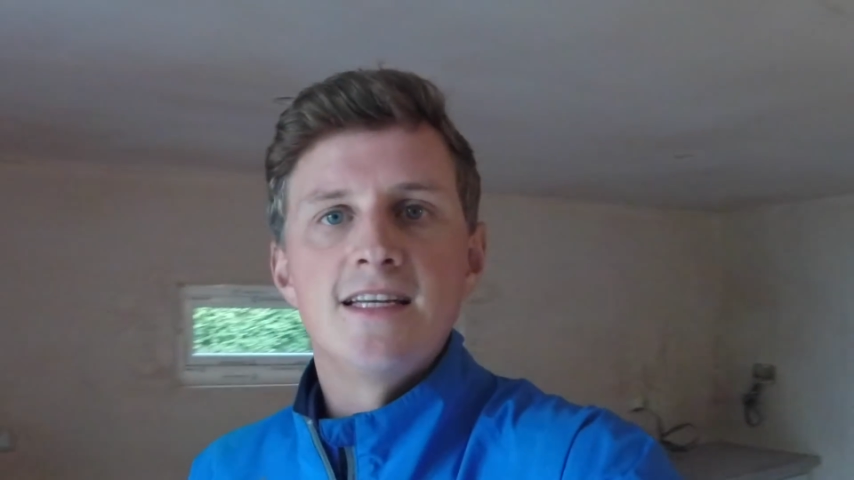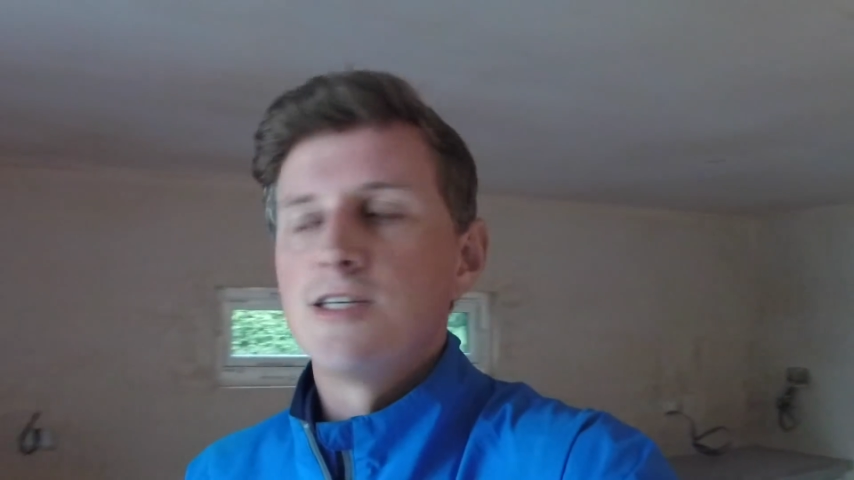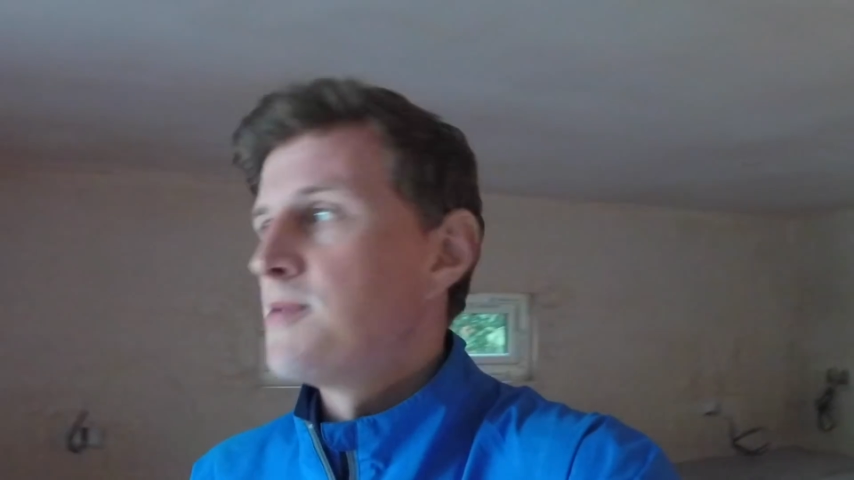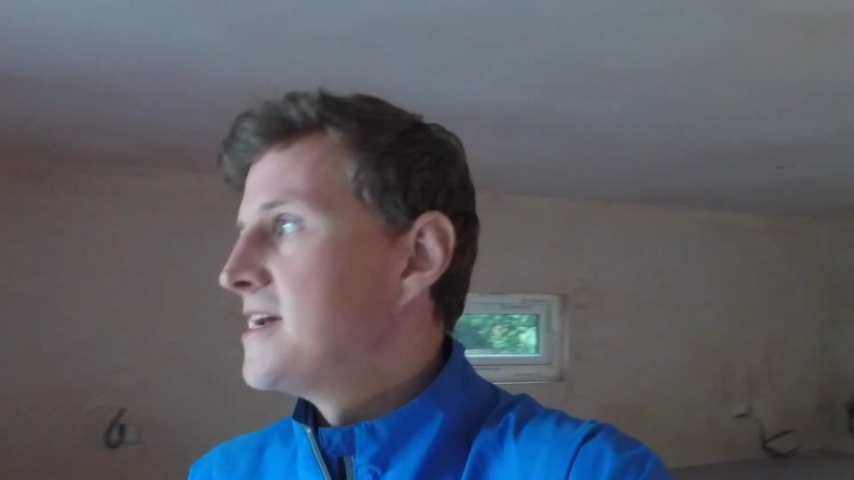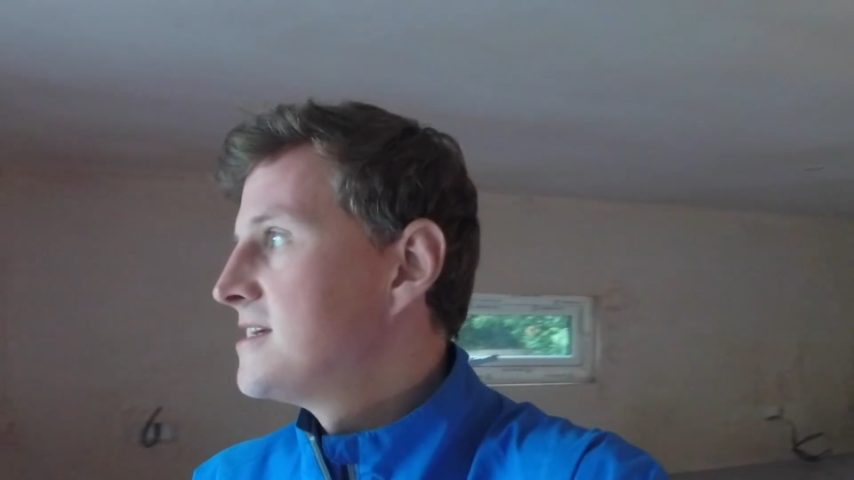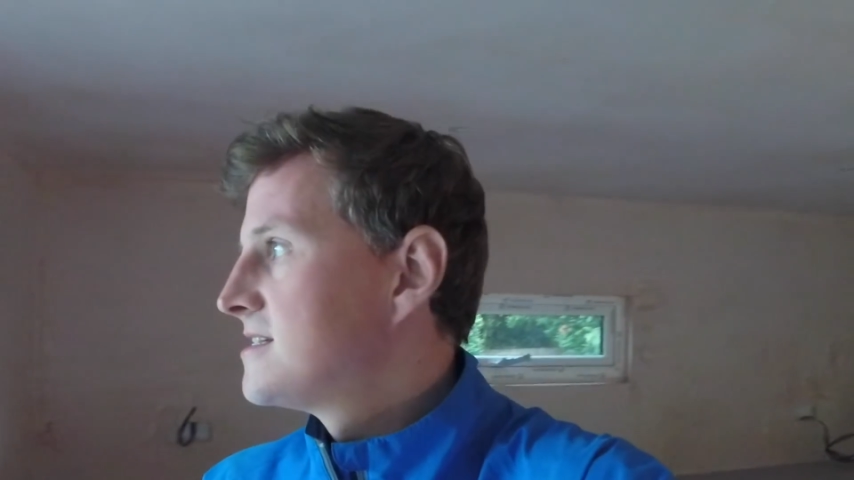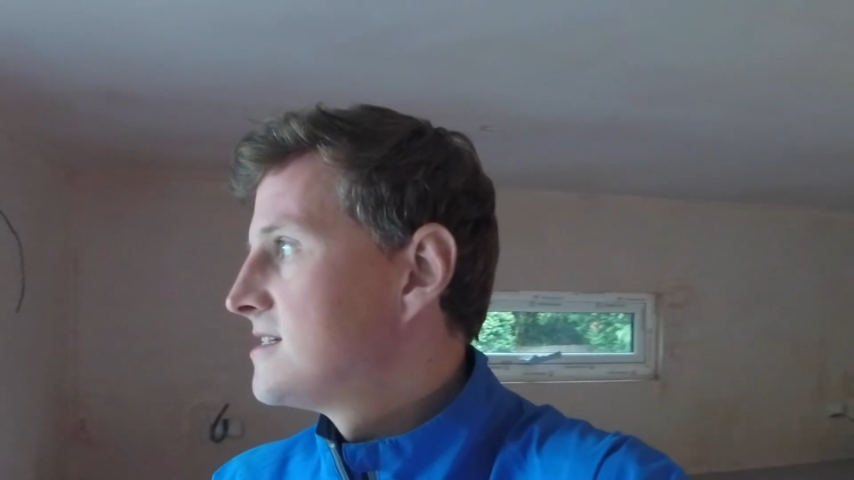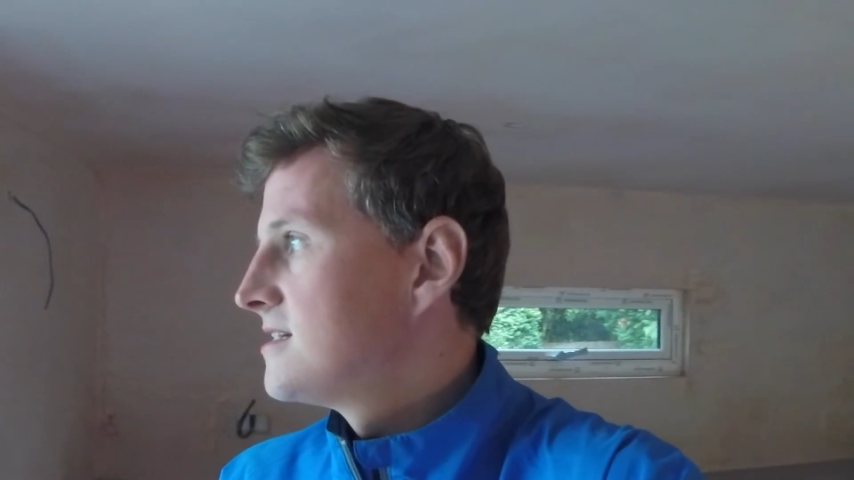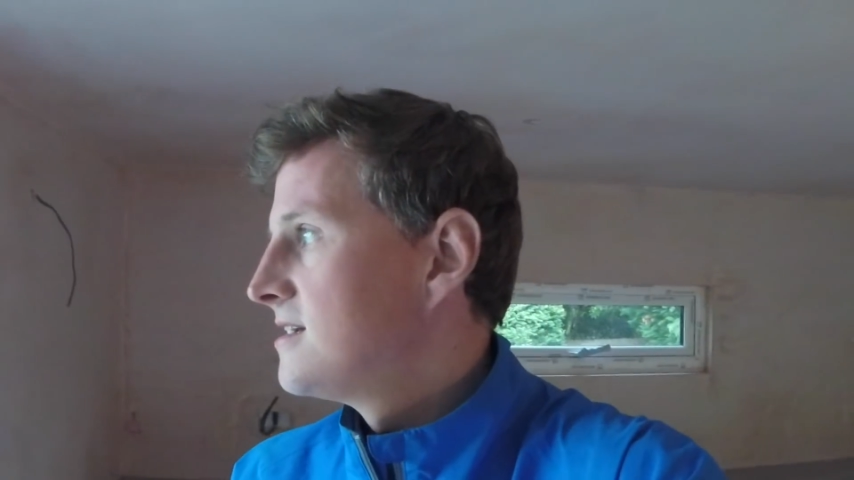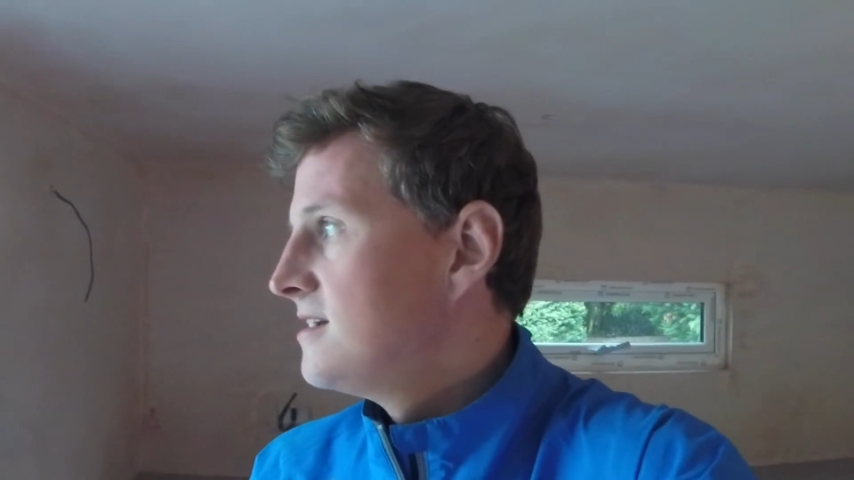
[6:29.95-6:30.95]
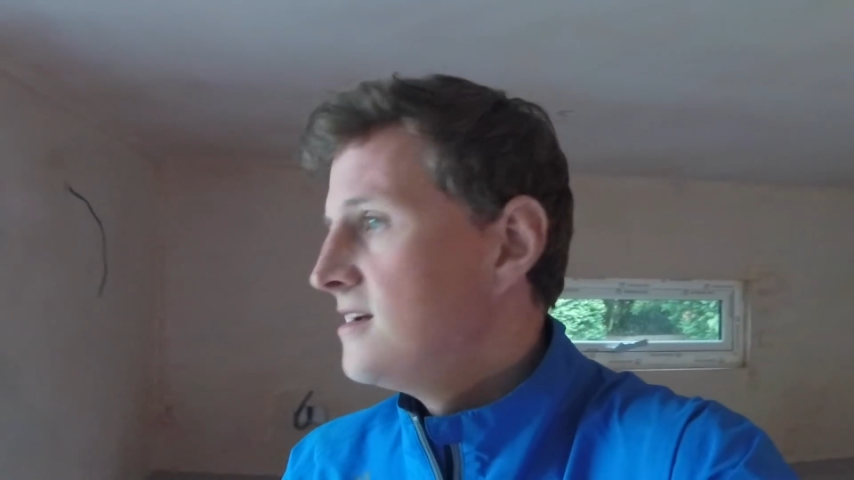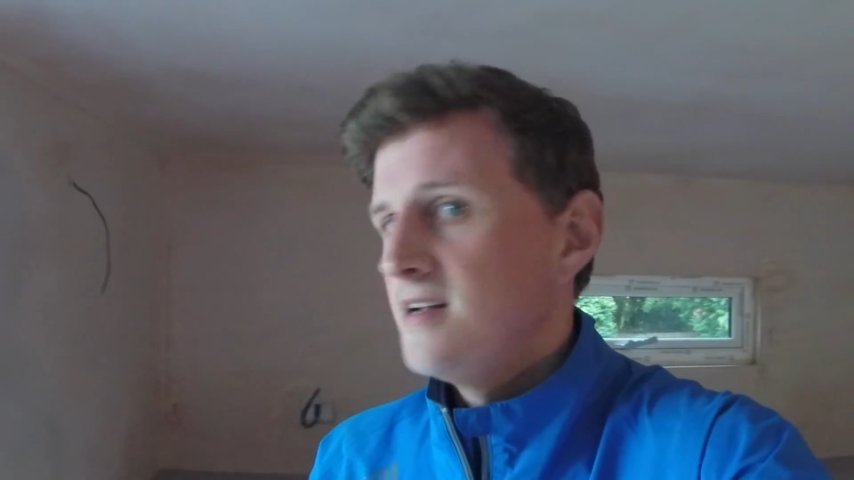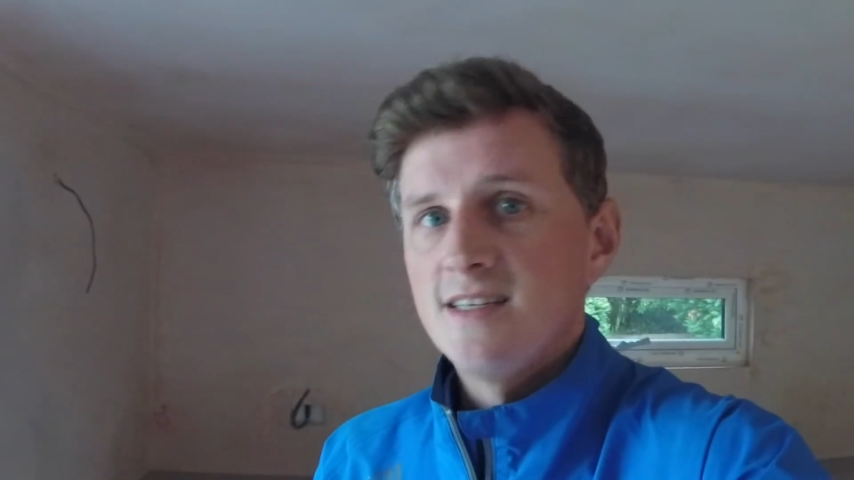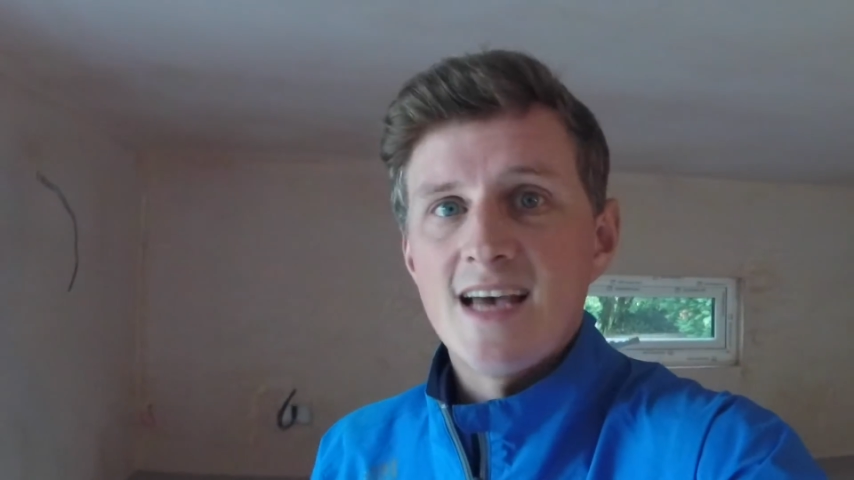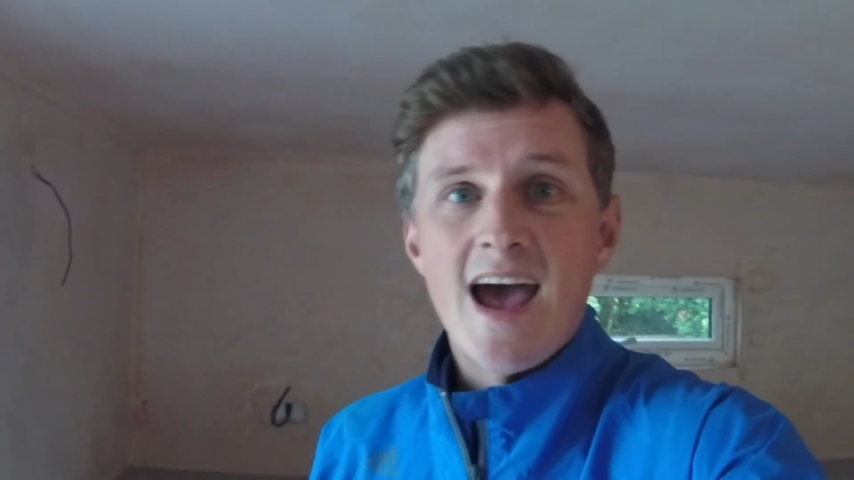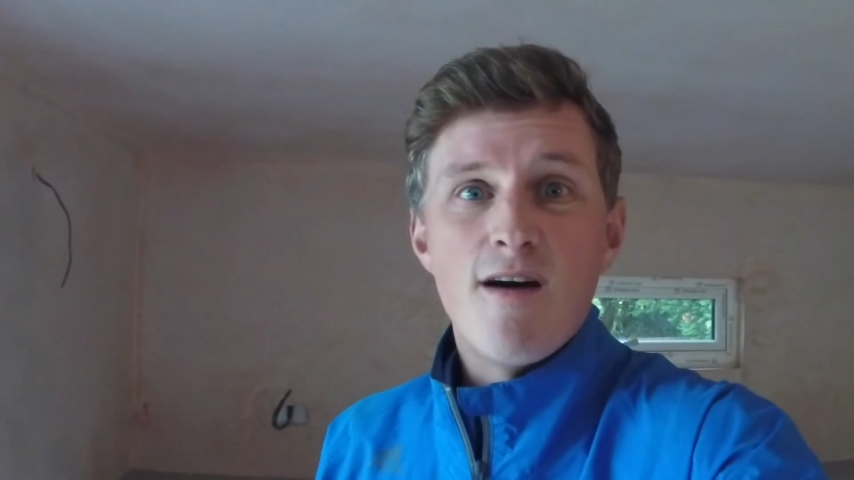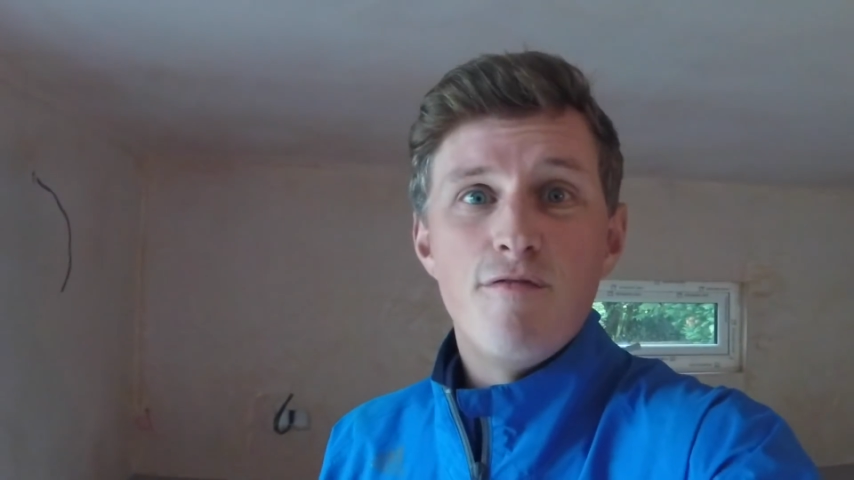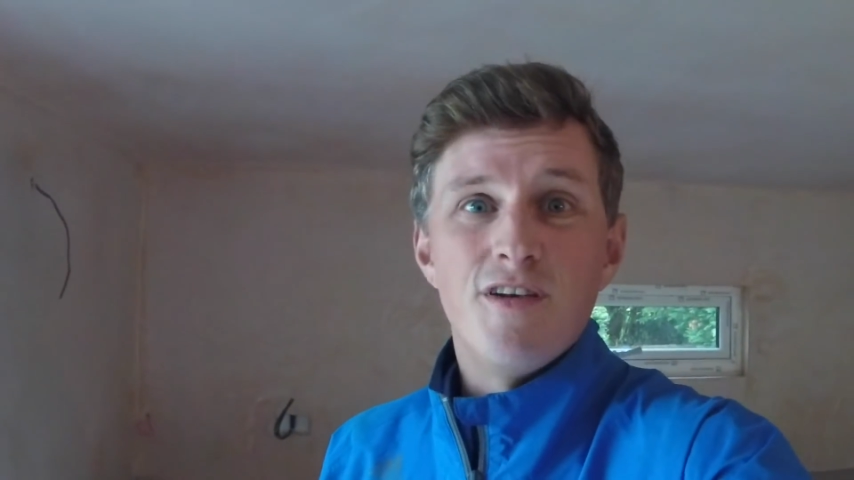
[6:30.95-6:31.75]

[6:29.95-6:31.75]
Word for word: space to have,